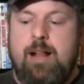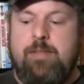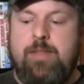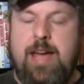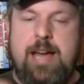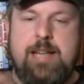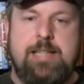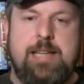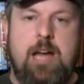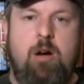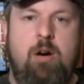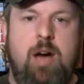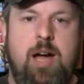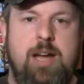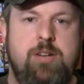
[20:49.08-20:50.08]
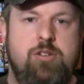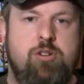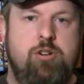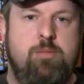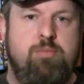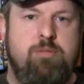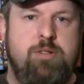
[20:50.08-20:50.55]
That's how I
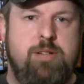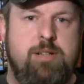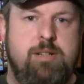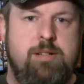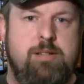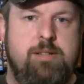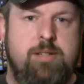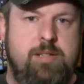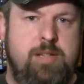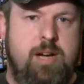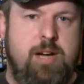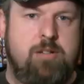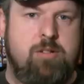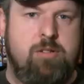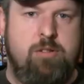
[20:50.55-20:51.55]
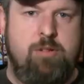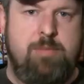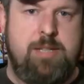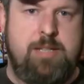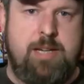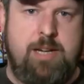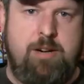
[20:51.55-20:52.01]
interpret the Dr.
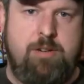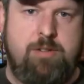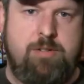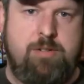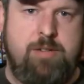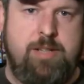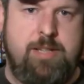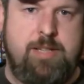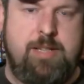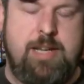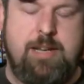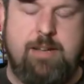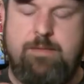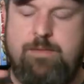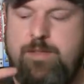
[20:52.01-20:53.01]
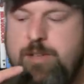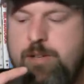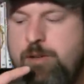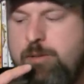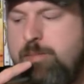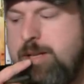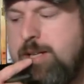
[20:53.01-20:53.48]
Loomis character in the second
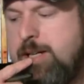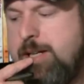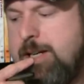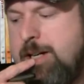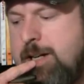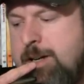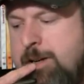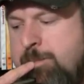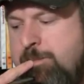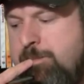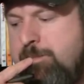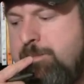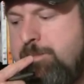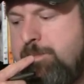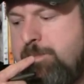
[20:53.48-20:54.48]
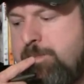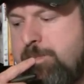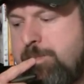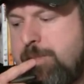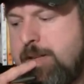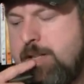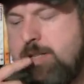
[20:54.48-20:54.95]
film.
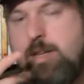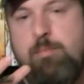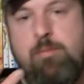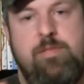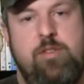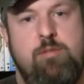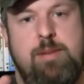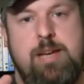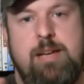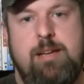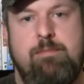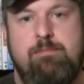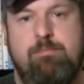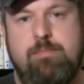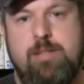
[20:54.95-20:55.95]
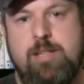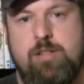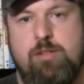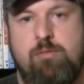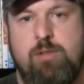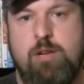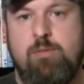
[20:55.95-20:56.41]
Some of you may
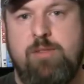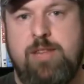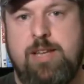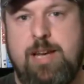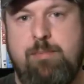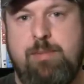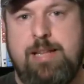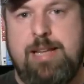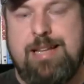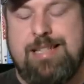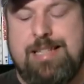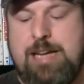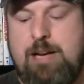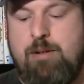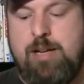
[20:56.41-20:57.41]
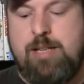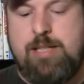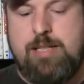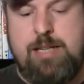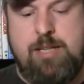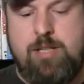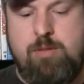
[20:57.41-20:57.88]
disagree with that, but that's how I
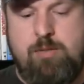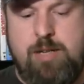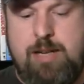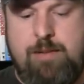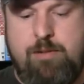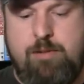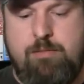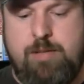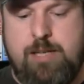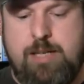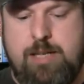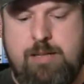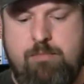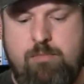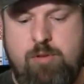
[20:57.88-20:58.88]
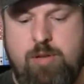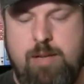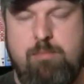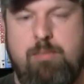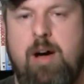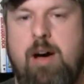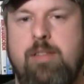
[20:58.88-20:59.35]
see it. So it didn't
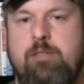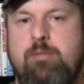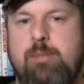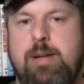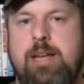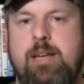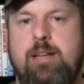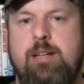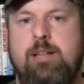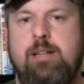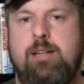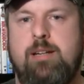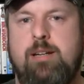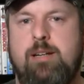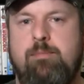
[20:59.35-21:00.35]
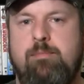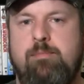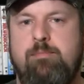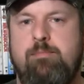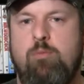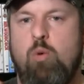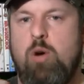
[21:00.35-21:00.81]
really bother me
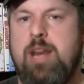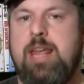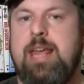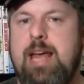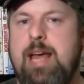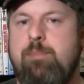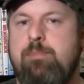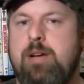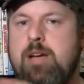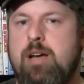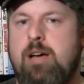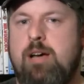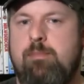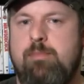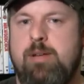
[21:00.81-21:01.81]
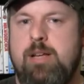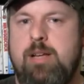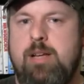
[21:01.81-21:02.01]
what he had become